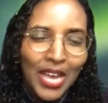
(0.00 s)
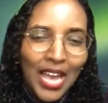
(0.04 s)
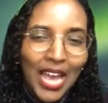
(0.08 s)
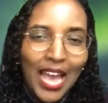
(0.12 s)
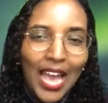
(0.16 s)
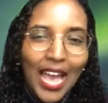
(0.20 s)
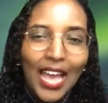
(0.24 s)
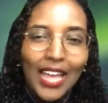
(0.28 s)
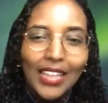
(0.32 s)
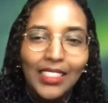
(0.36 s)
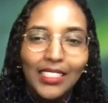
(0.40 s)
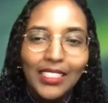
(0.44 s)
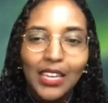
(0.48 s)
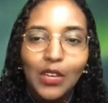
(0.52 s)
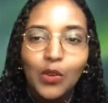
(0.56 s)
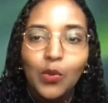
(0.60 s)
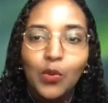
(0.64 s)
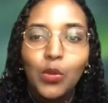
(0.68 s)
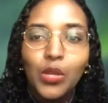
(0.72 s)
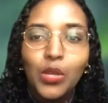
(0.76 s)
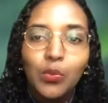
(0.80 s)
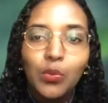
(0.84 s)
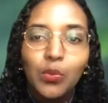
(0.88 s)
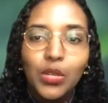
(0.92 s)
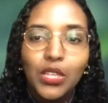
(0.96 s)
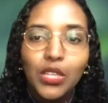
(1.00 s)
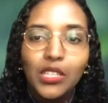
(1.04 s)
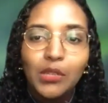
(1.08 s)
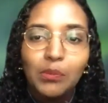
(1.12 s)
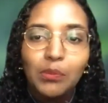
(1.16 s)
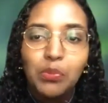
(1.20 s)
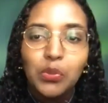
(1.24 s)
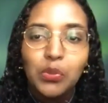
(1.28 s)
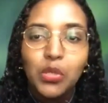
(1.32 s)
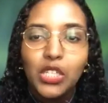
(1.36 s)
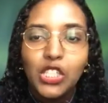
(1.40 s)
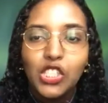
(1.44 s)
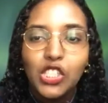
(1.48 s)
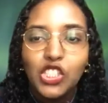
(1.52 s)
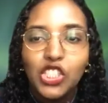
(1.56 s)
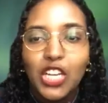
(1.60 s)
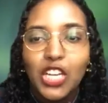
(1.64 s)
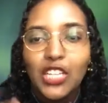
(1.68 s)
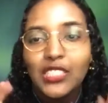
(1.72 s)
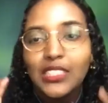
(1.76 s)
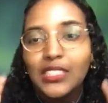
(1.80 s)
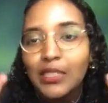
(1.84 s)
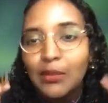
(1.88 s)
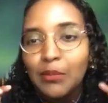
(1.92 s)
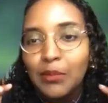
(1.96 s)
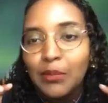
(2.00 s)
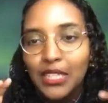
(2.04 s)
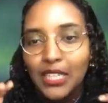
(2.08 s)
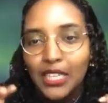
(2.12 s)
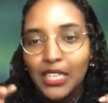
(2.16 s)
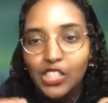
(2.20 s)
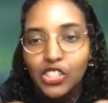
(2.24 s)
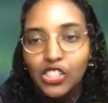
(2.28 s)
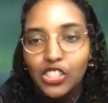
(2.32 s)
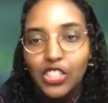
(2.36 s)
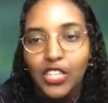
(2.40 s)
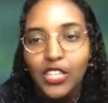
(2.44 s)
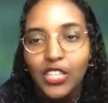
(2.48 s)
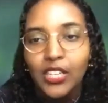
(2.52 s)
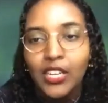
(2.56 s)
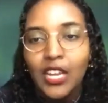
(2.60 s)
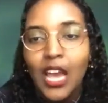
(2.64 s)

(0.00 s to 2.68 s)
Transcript: And like we really preach assimilation.